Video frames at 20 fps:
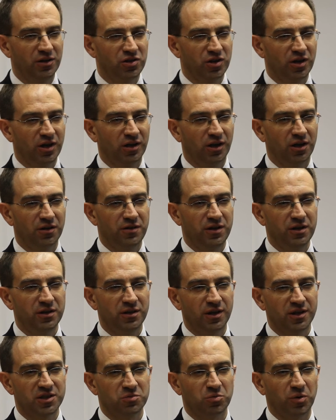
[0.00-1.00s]
Asia, and I
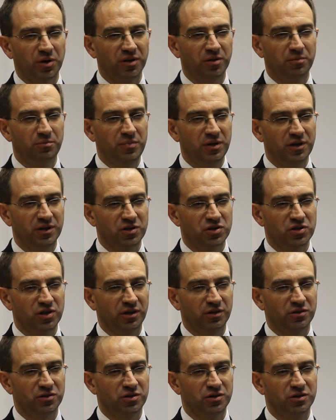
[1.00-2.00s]
think that's one of the biggest
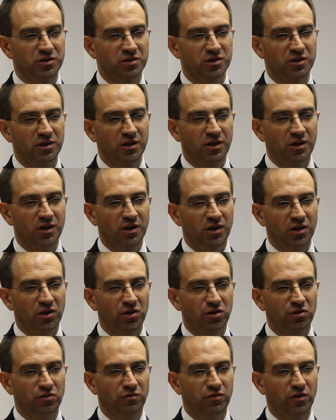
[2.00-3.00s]
challenges
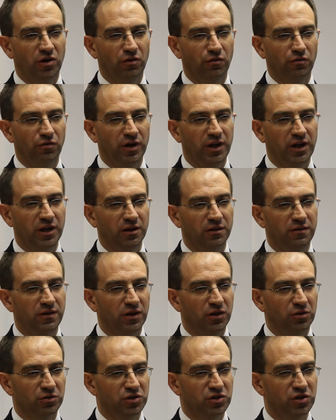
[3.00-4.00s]
of offering
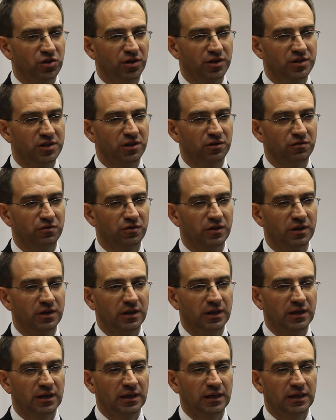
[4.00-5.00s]
anything alternative.
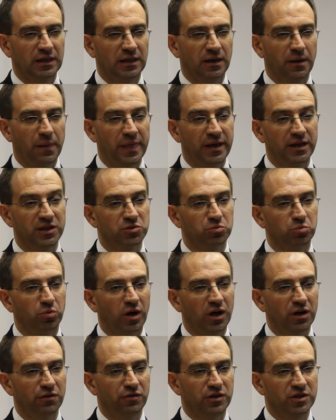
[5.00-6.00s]

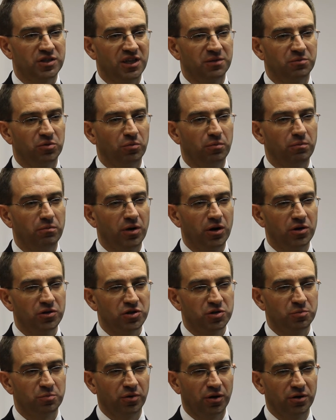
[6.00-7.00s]
It's why, for example,
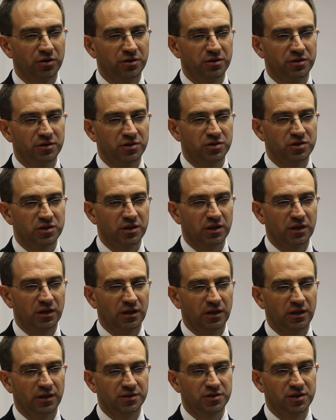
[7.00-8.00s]
most brokers
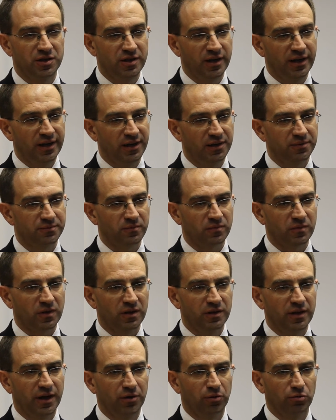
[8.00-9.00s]
to date
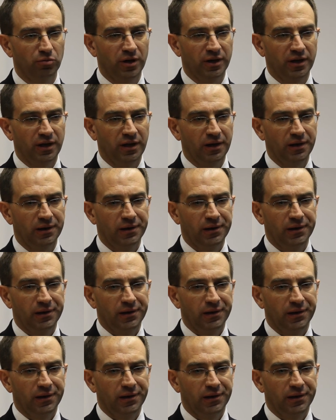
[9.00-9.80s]
that are running